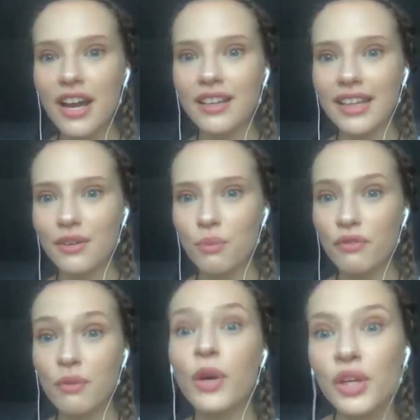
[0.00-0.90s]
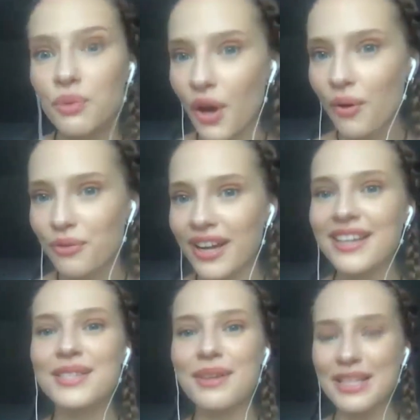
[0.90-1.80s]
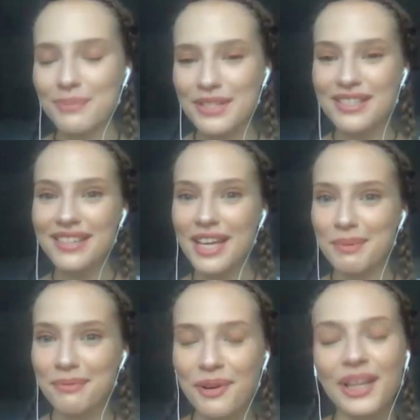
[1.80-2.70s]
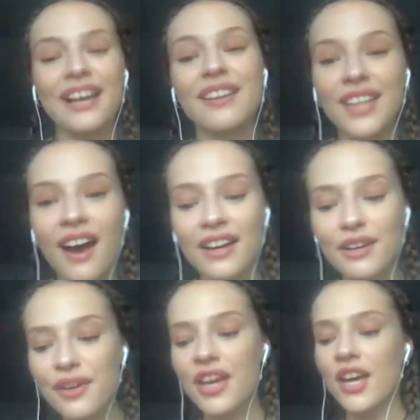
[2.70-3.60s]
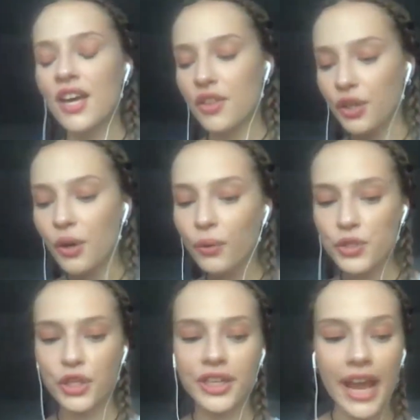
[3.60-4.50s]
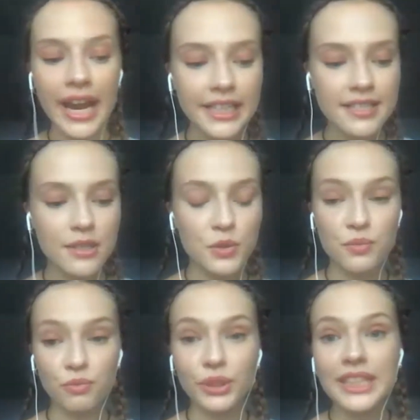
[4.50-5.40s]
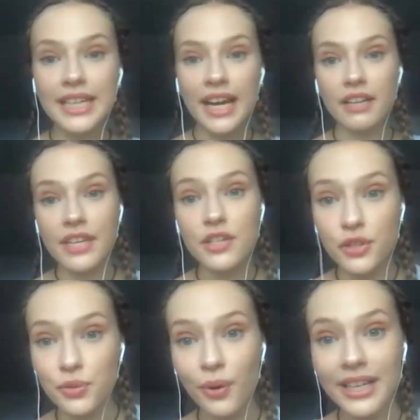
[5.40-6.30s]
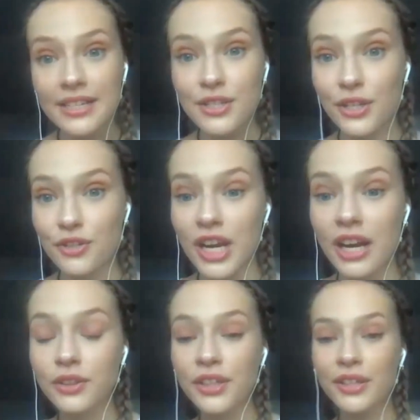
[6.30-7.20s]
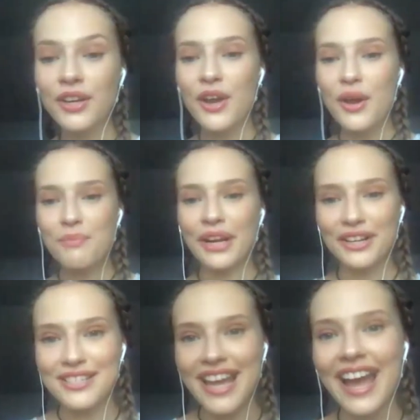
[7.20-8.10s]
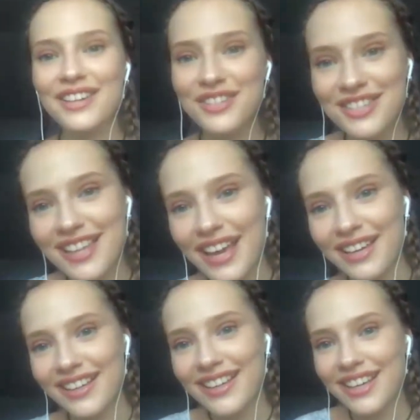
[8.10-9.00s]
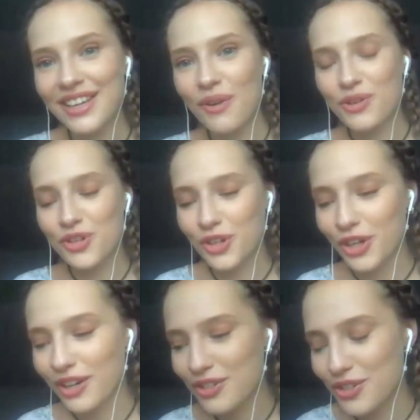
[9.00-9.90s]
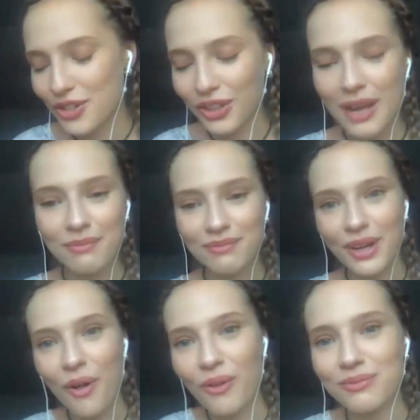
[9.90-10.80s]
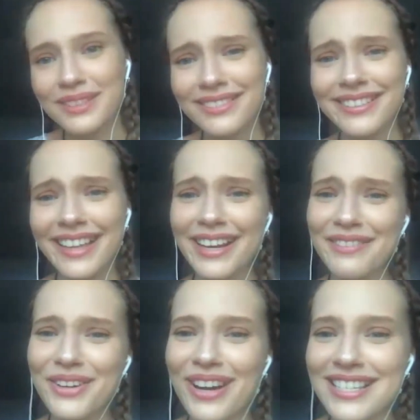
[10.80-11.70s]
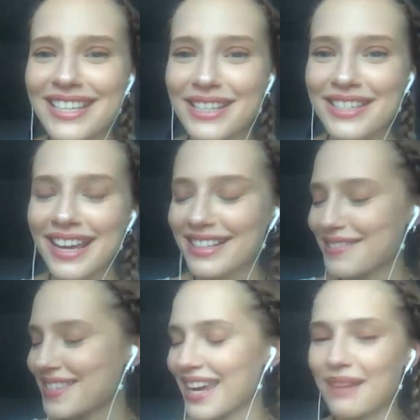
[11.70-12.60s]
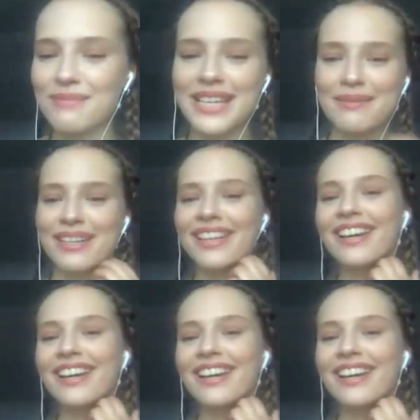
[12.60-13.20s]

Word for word: like from what you know right because as we discussed before like a lot of the culture and heritage is really kind of intertwined into your childhood by your dad just like you know sure sherlam i don't even know how to say the detective's name damn it